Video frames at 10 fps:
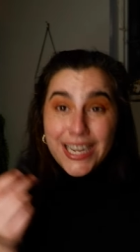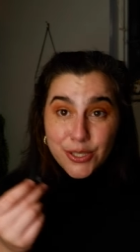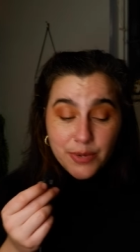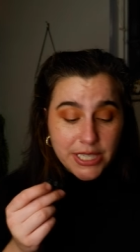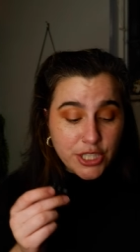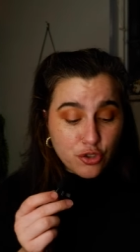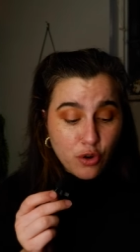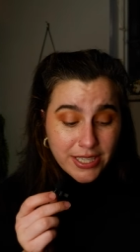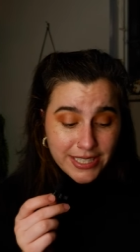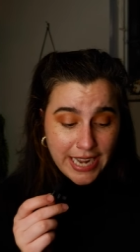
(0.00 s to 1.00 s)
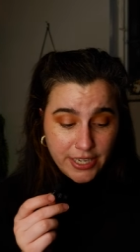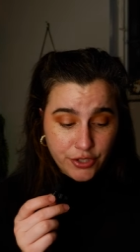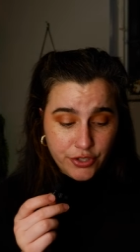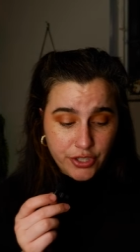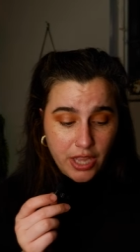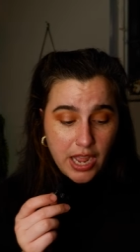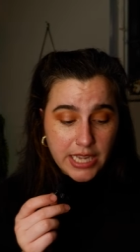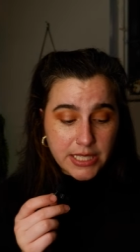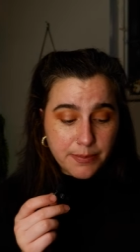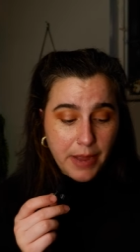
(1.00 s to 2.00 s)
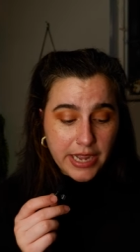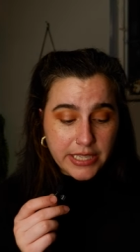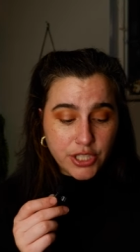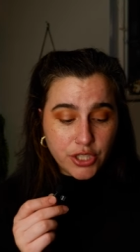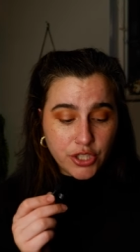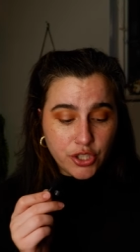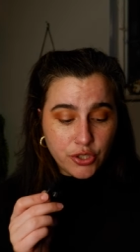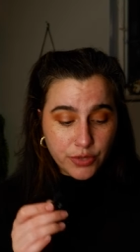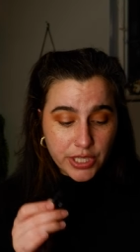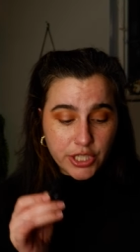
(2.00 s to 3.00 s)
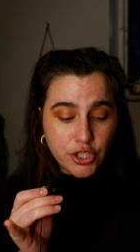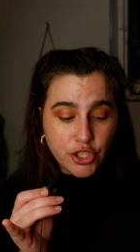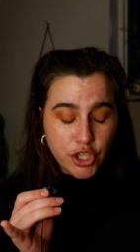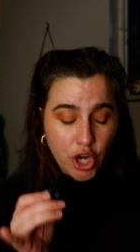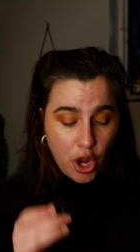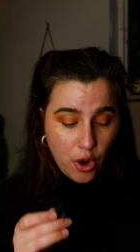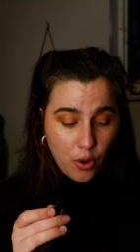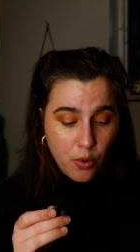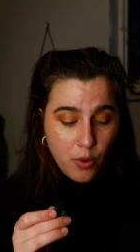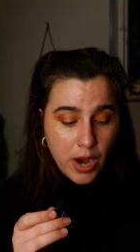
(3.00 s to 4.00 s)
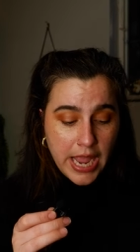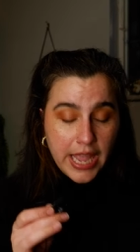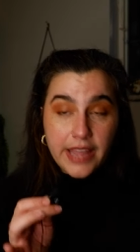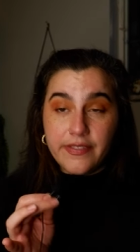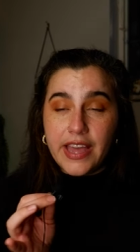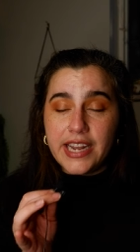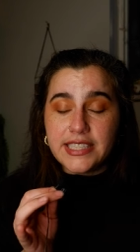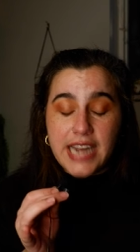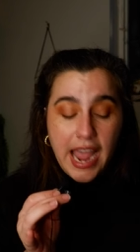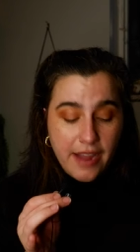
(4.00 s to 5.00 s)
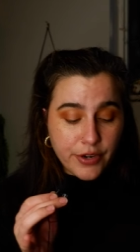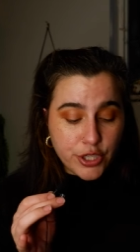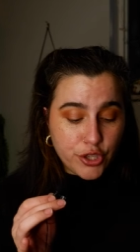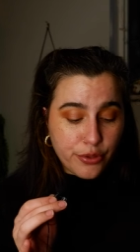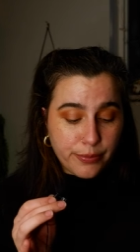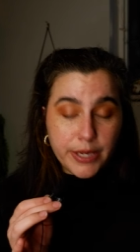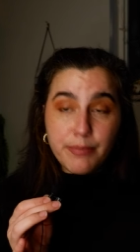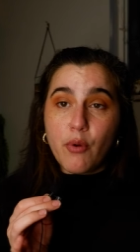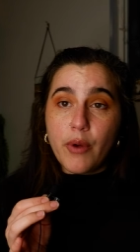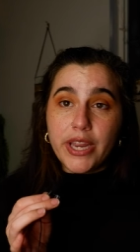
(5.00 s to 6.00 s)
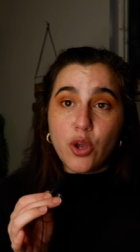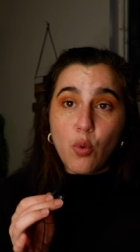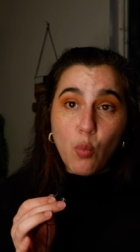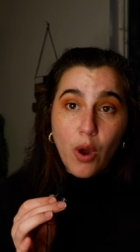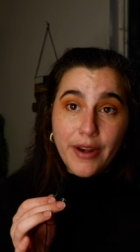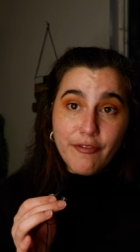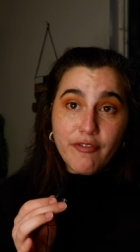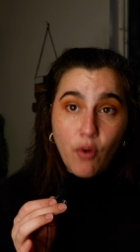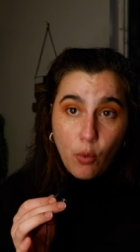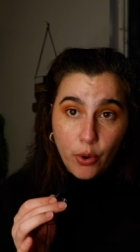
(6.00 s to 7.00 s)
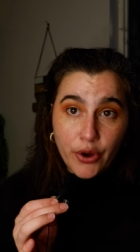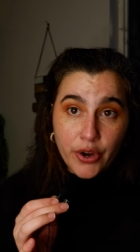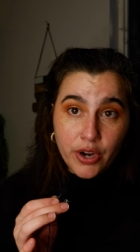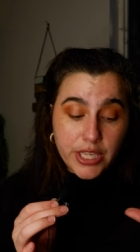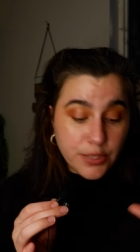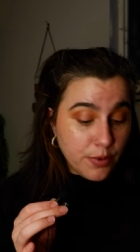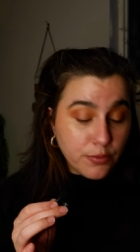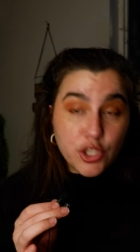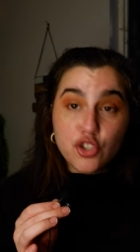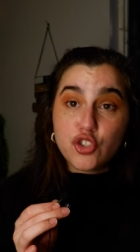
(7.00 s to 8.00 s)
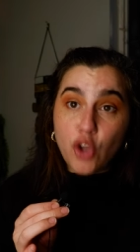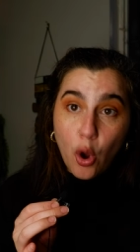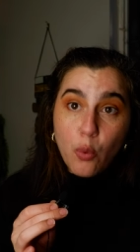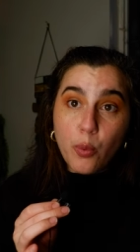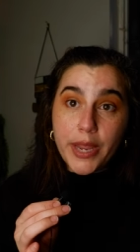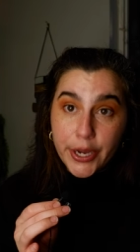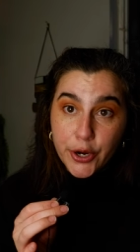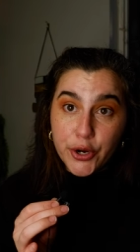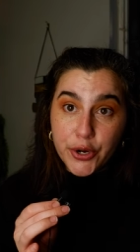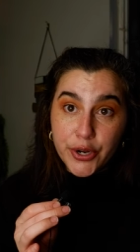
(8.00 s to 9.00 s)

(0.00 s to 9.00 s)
Next one is Trust Exercise by Susan Choi, and that has an average 3.14. This one was so weird.